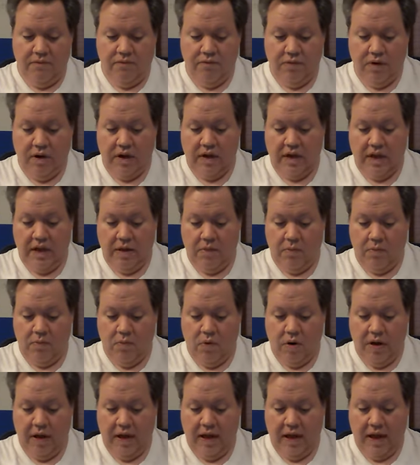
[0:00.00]
freaky and
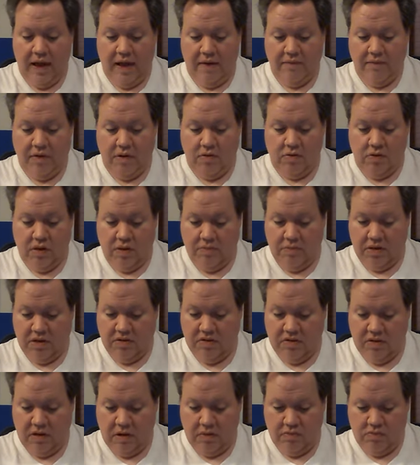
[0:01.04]
what have you. Let me
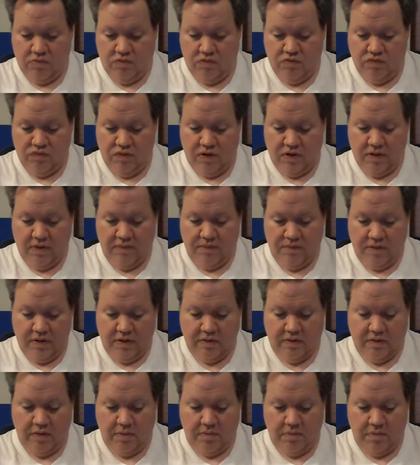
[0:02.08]
see, I'm trying to
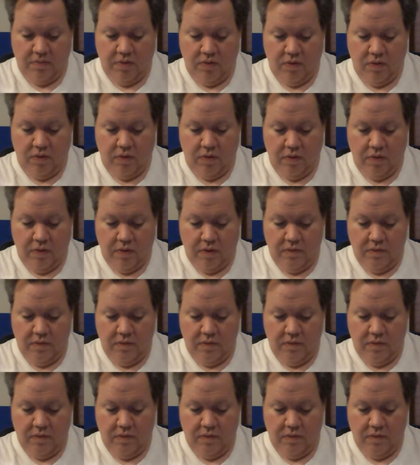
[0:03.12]
find some more.